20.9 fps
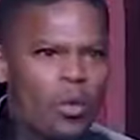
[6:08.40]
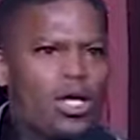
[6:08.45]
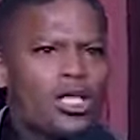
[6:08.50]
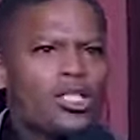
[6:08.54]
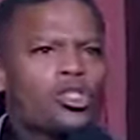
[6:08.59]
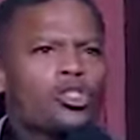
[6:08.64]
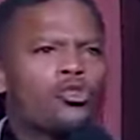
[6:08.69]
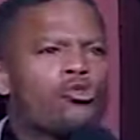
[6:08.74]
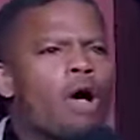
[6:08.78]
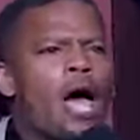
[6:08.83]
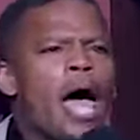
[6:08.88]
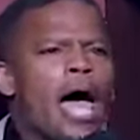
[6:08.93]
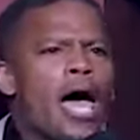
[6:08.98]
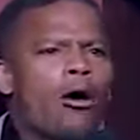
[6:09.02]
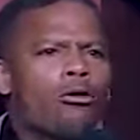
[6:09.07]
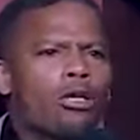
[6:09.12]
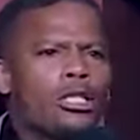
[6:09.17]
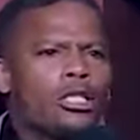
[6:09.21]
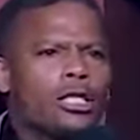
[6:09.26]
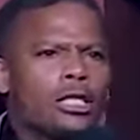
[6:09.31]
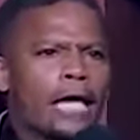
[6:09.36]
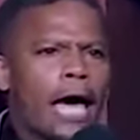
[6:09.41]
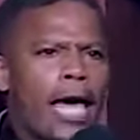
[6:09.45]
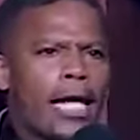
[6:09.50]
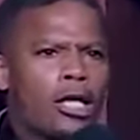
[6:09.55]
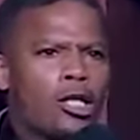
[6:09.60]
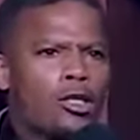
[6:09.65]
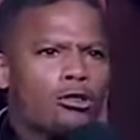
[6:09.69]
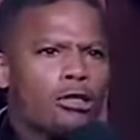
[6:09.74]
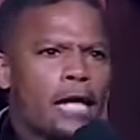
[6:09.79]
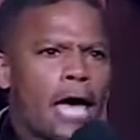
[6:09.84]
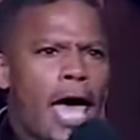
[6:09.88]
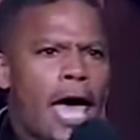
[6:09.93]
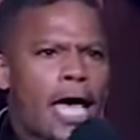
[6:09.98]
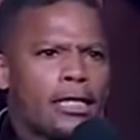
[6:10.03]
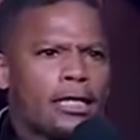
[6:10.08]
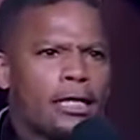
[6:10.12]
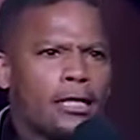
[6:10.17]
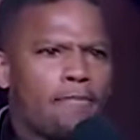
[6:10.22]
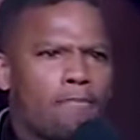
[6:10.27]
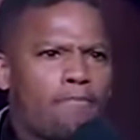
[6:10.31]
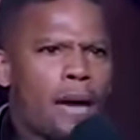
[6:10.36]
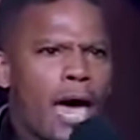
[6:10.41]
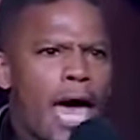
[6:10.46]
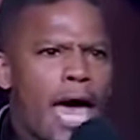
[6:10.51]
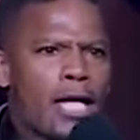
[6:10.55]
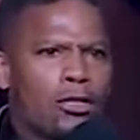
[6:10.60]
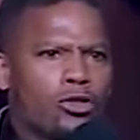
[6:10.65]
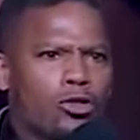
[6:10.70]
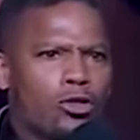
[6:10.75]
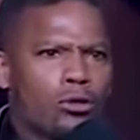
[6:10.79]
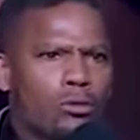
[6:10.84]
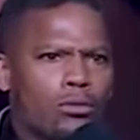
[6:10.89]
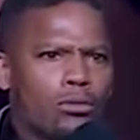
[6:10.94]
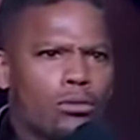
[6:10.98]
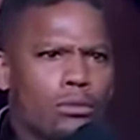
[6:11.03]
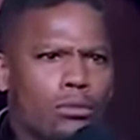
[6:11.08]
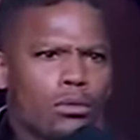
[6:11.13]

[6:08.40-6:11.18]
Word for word: Well, it's dry on this side, little nasty bastard.